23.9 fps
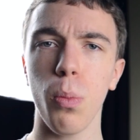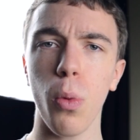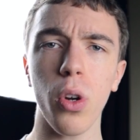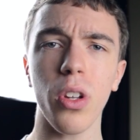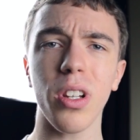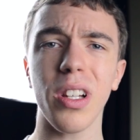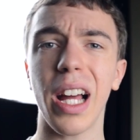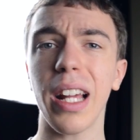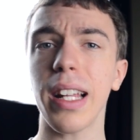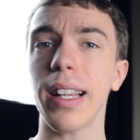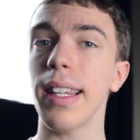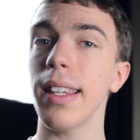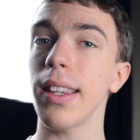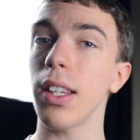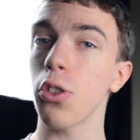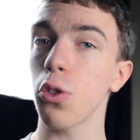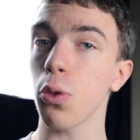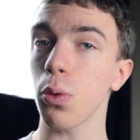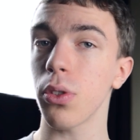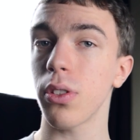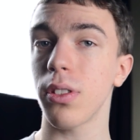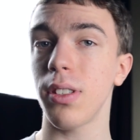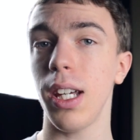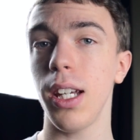more than likely this
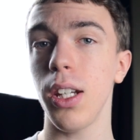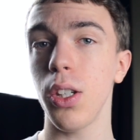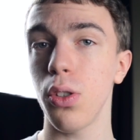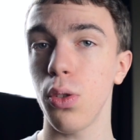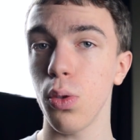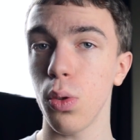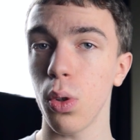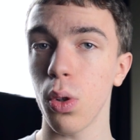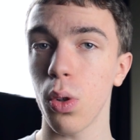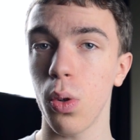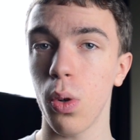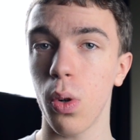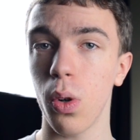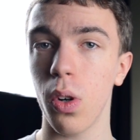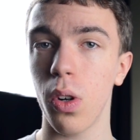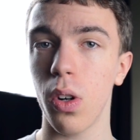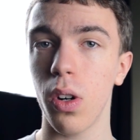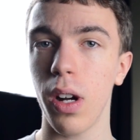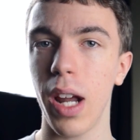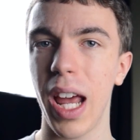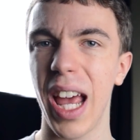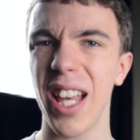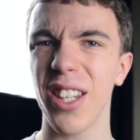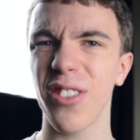will stay dual
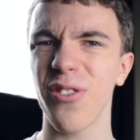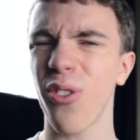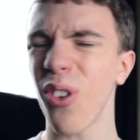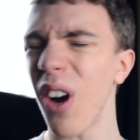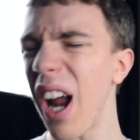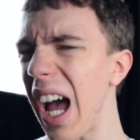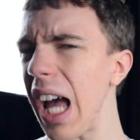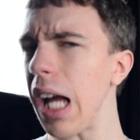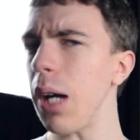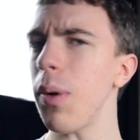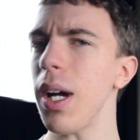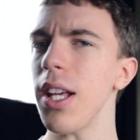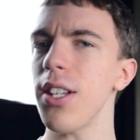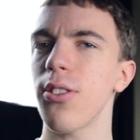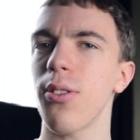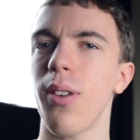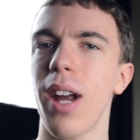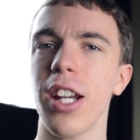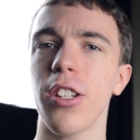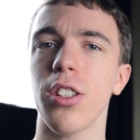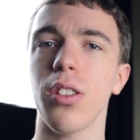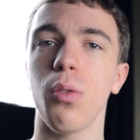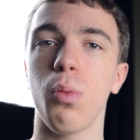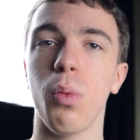core, as for iOS there
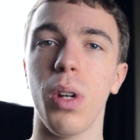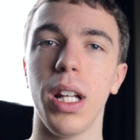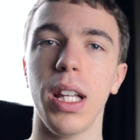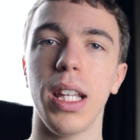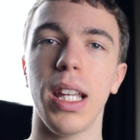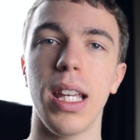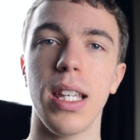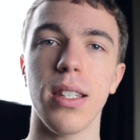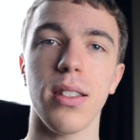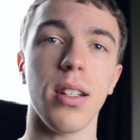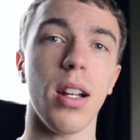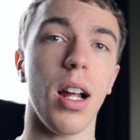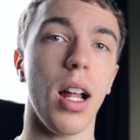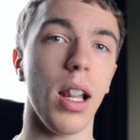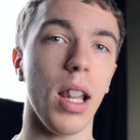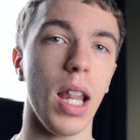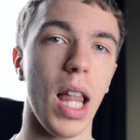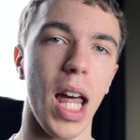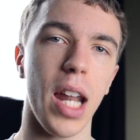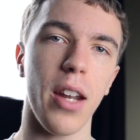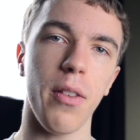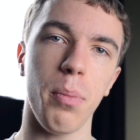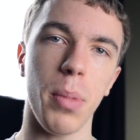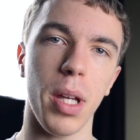actually really isn't a
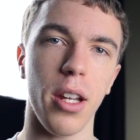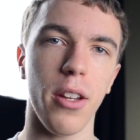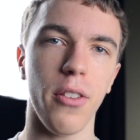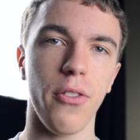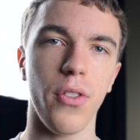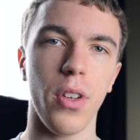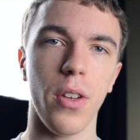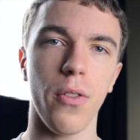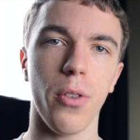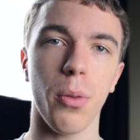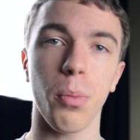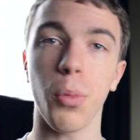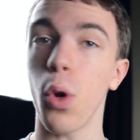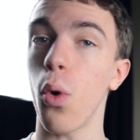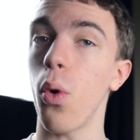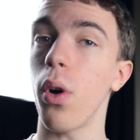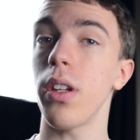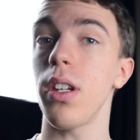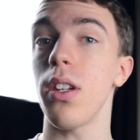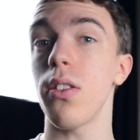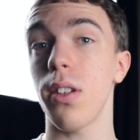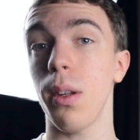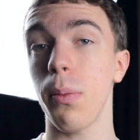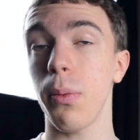lot of benefit from going
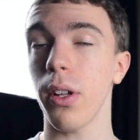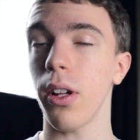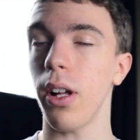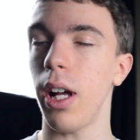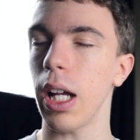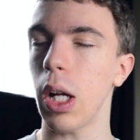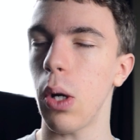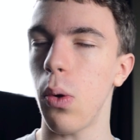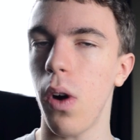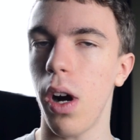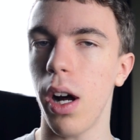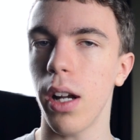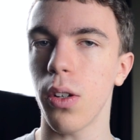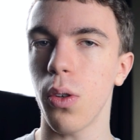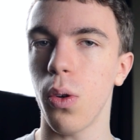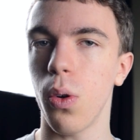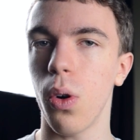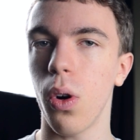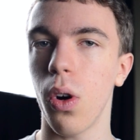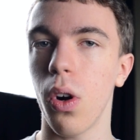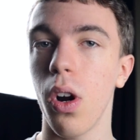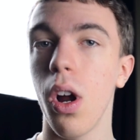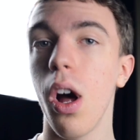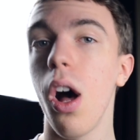to something like quad
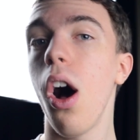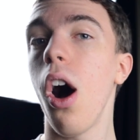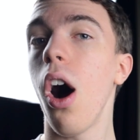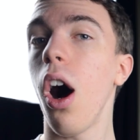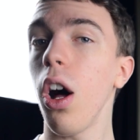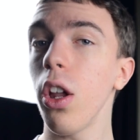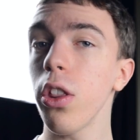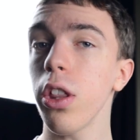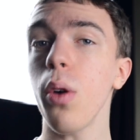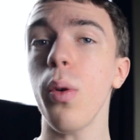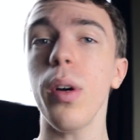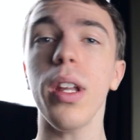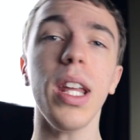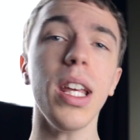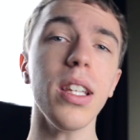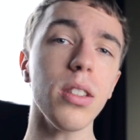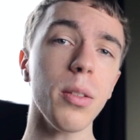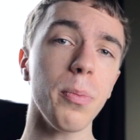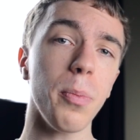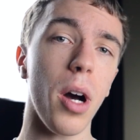core, although it is a